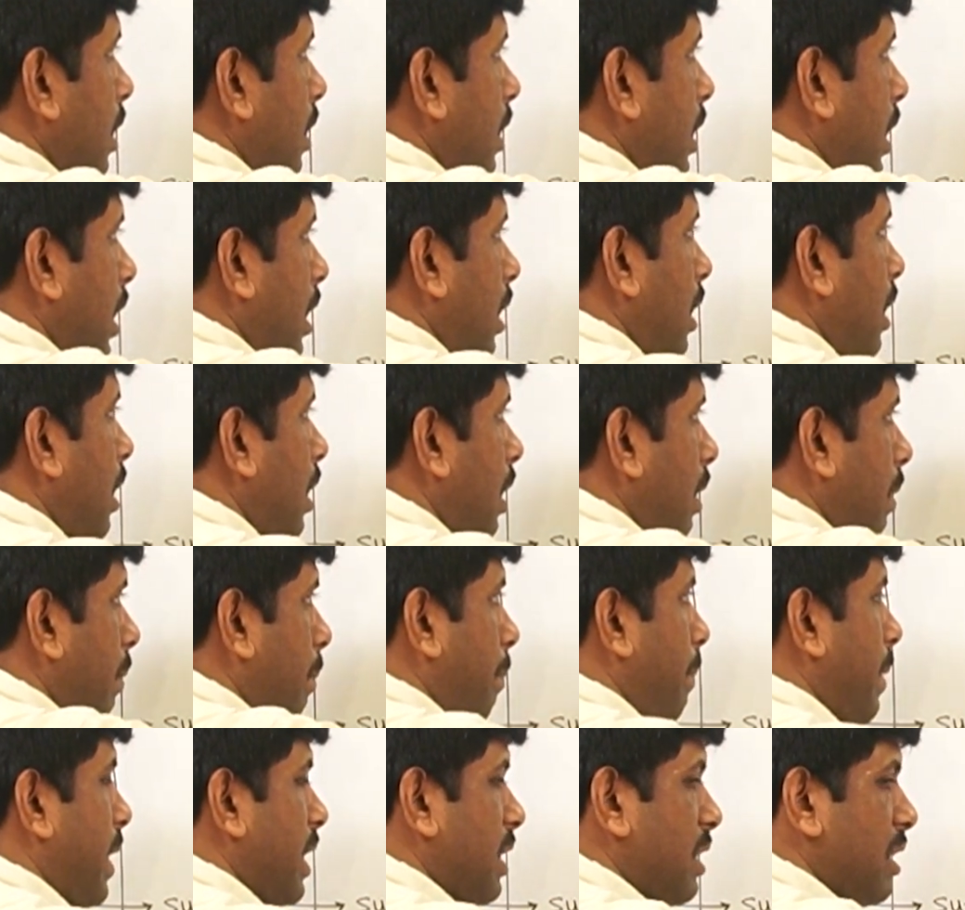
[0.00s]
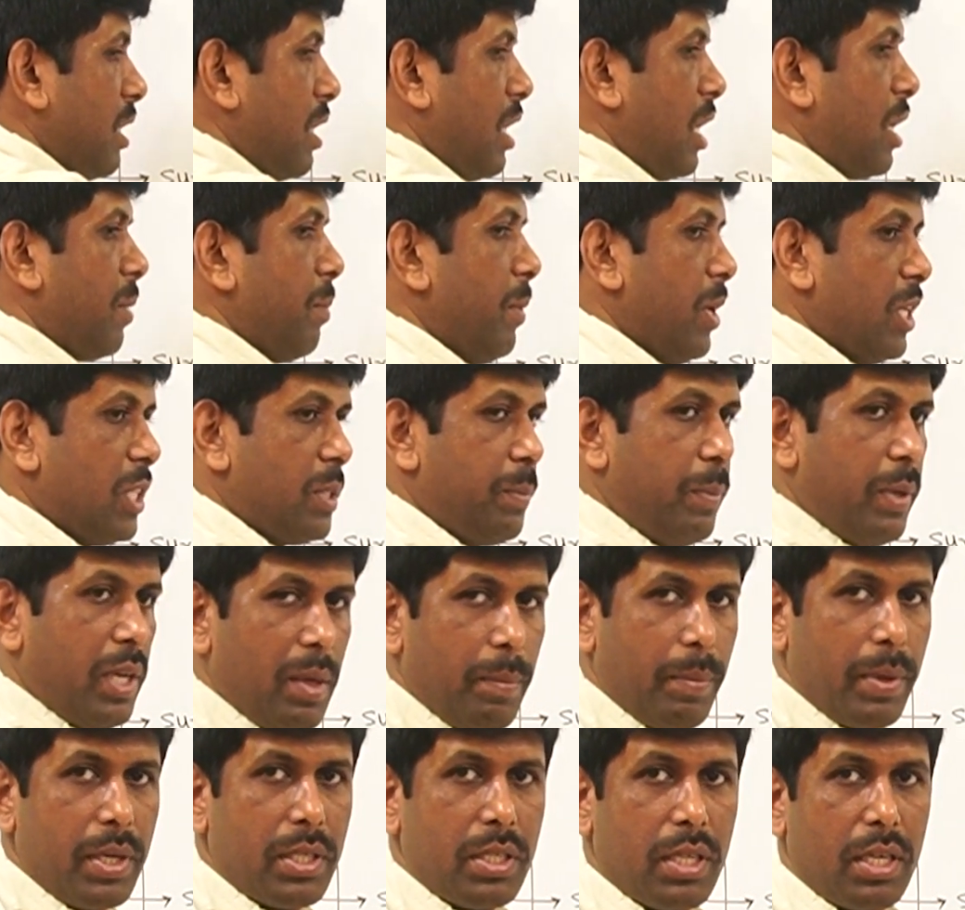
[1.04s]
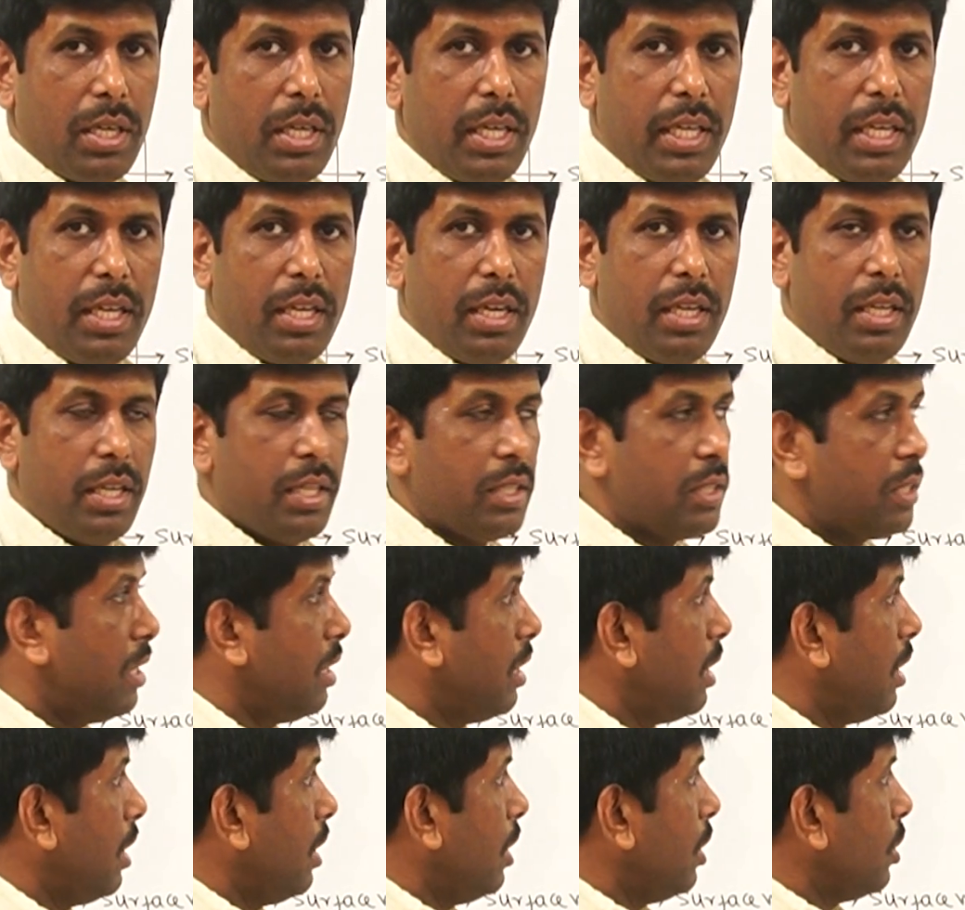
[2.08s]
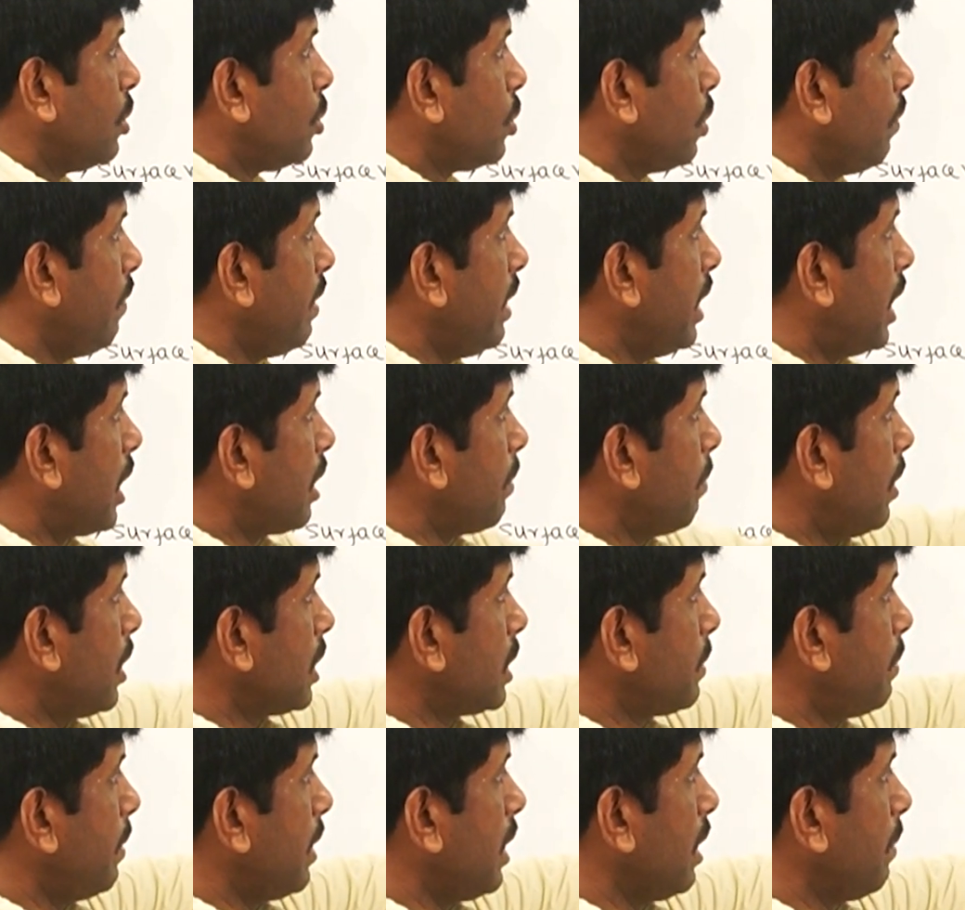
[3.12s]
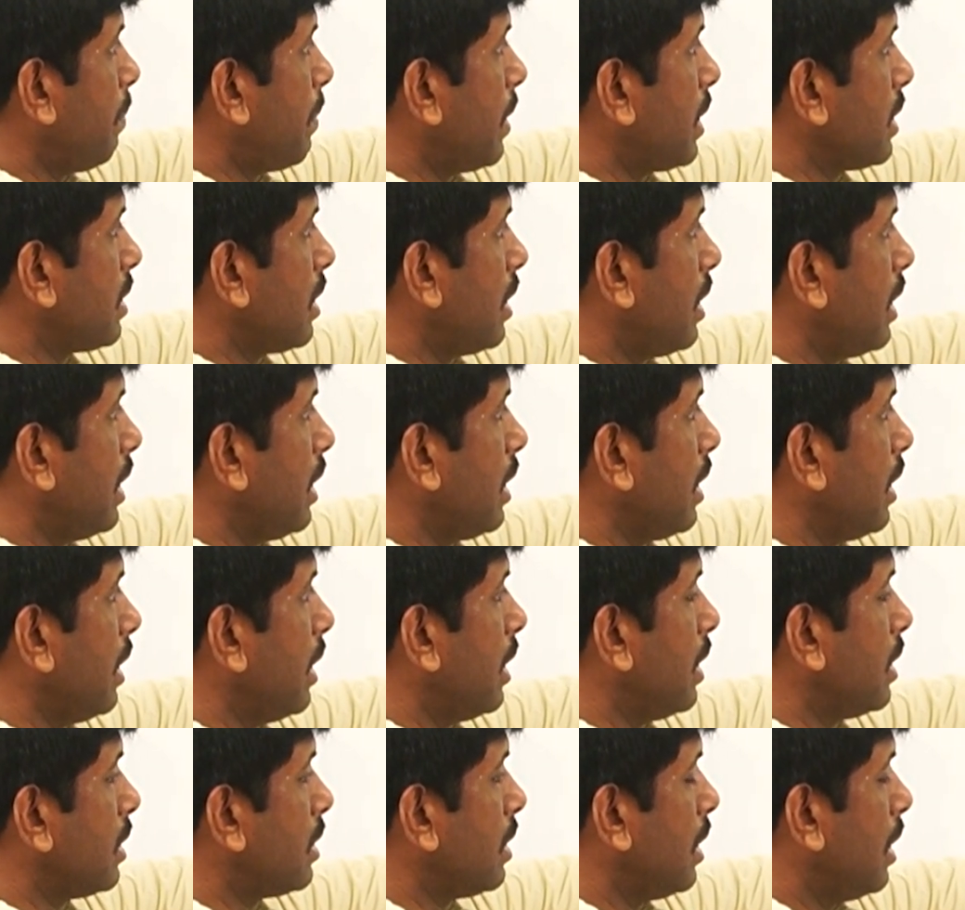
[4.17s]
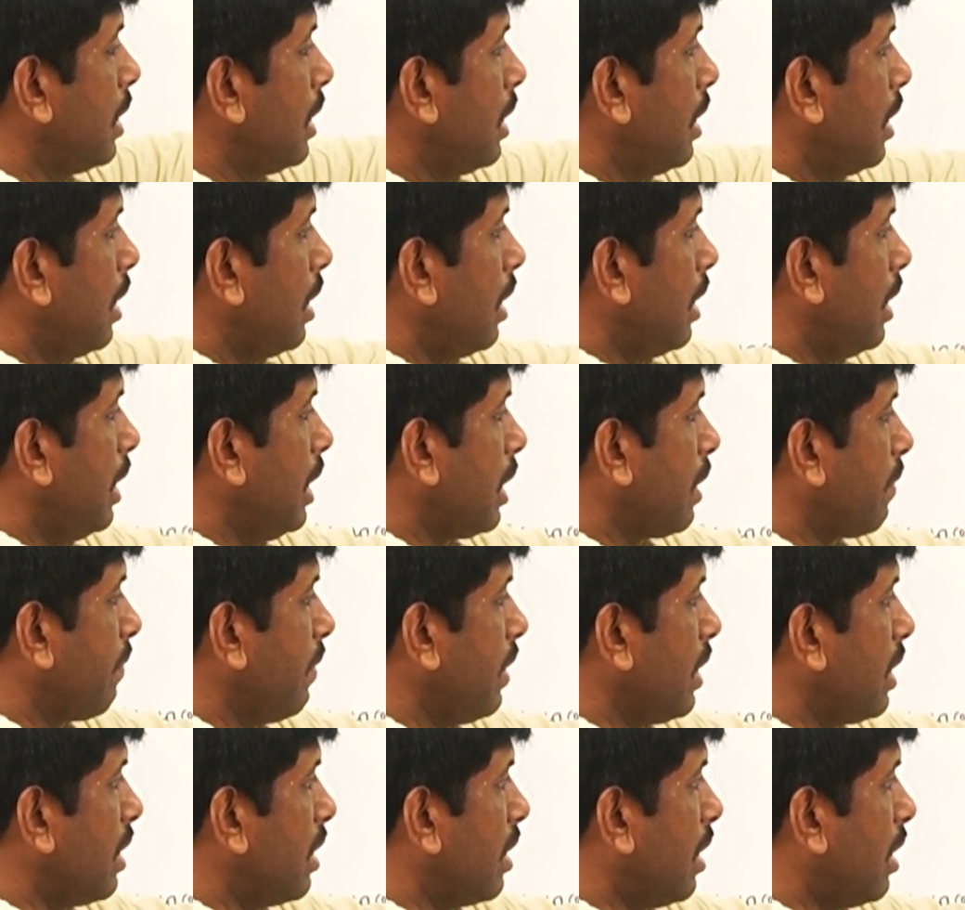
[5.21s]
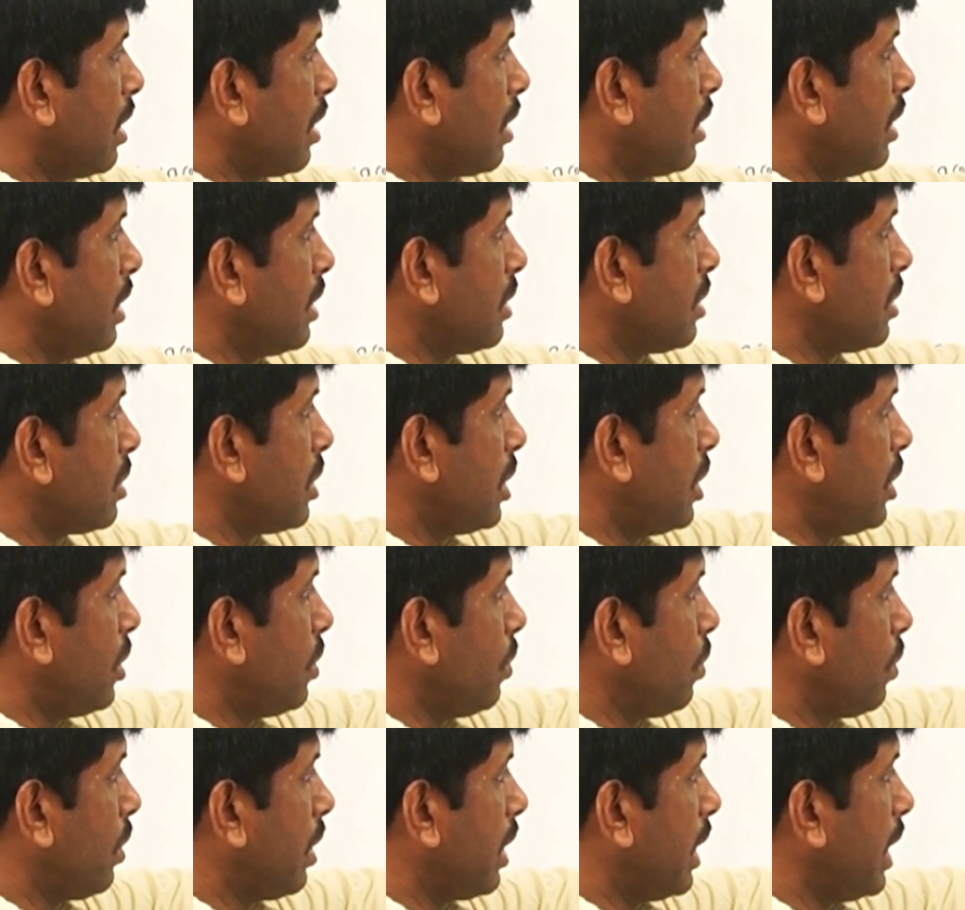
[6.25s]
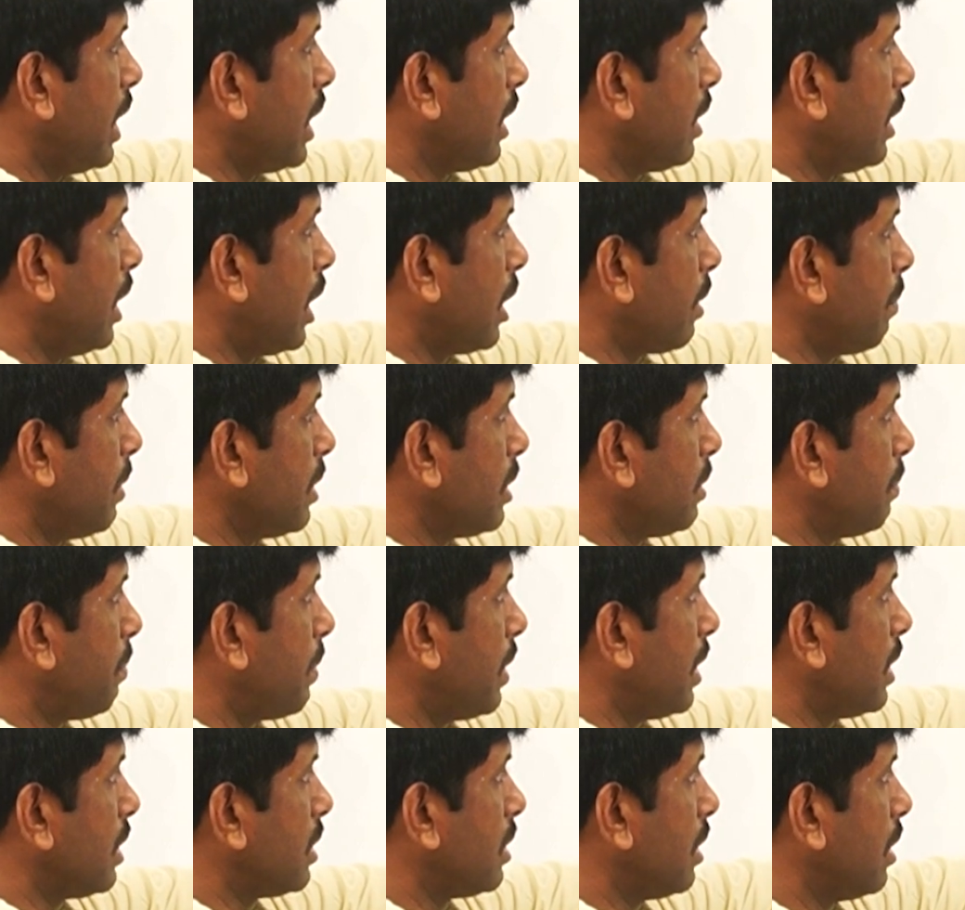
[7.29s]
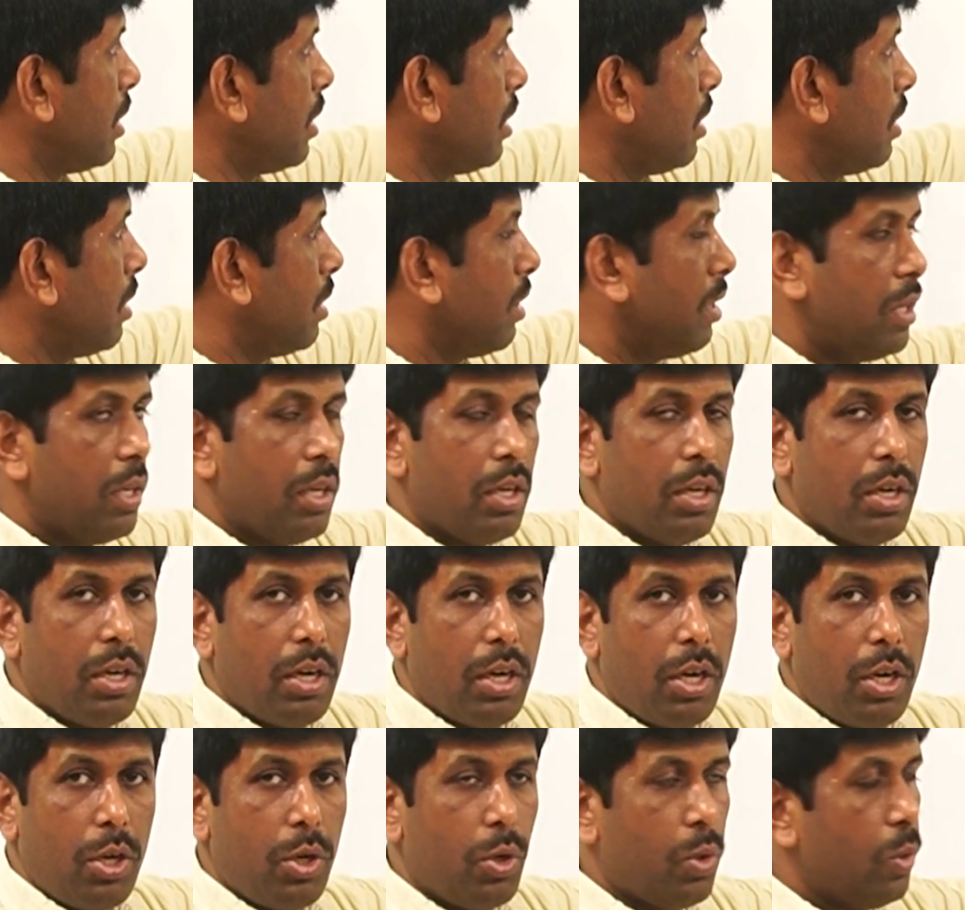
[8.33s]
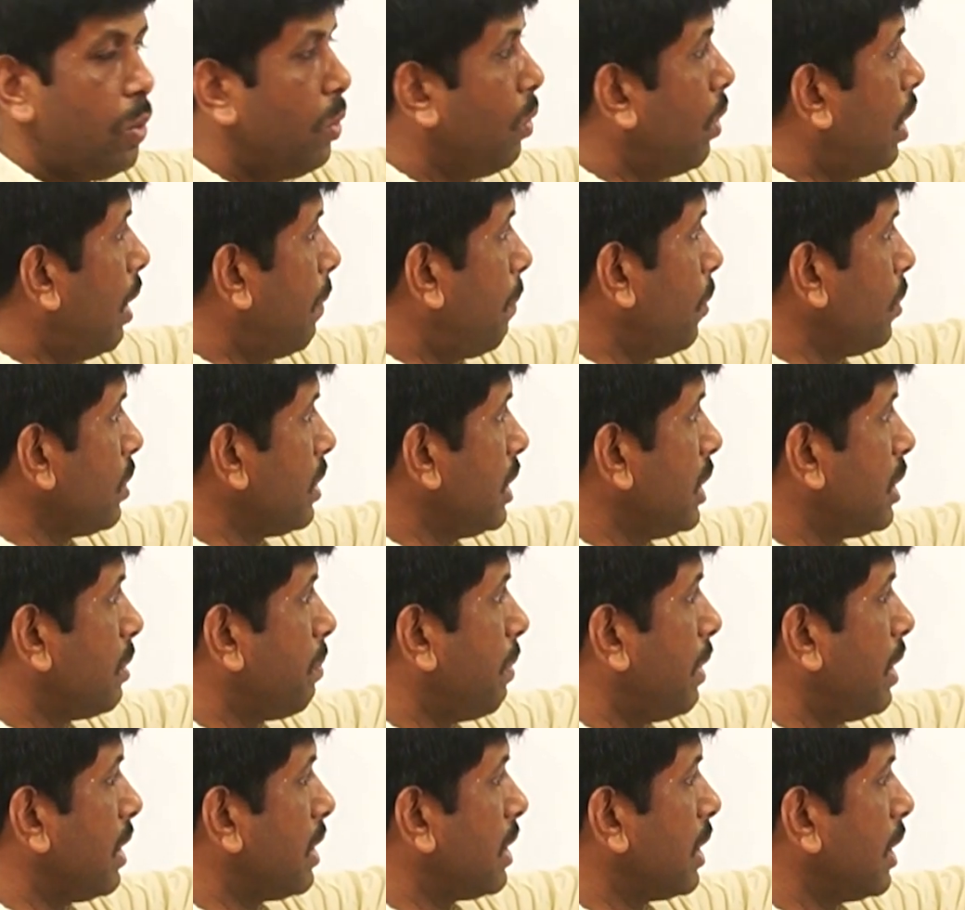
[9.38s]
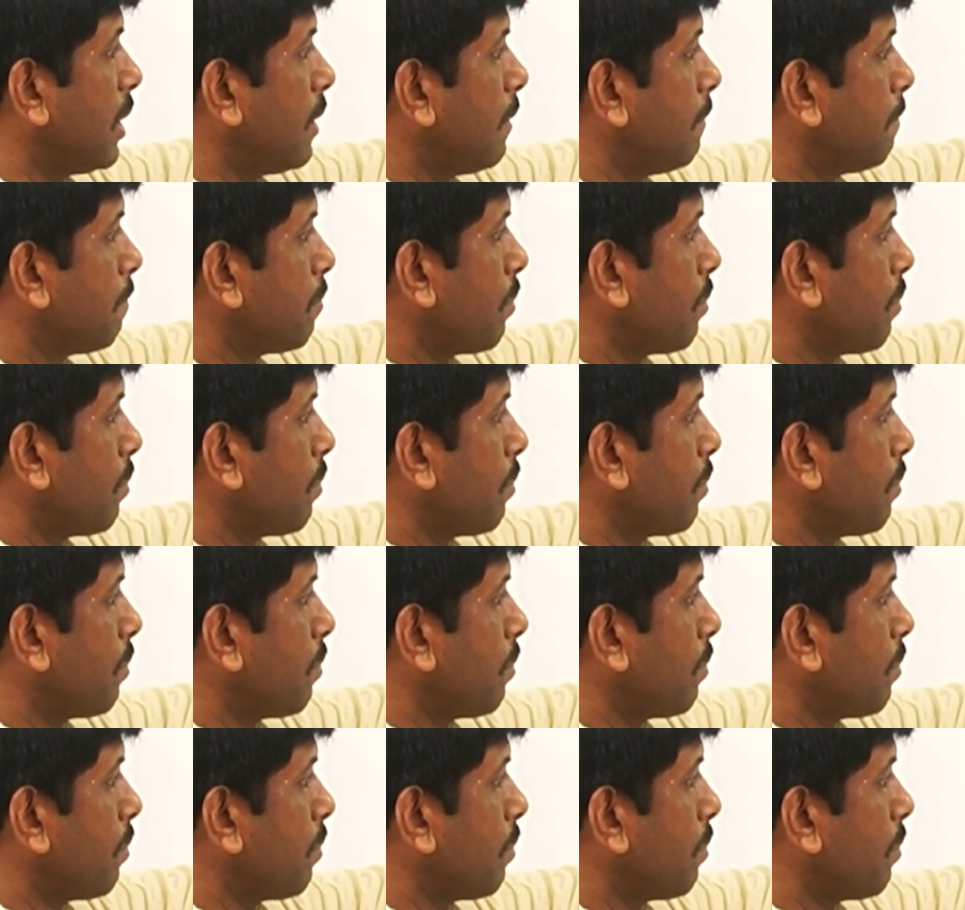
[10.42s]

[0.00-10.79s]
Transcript: the pressure, atmospheric pressure decreases. So when the atmospheric pressure decreases, liquid not necessary to create that much pressure to oppose this pressure.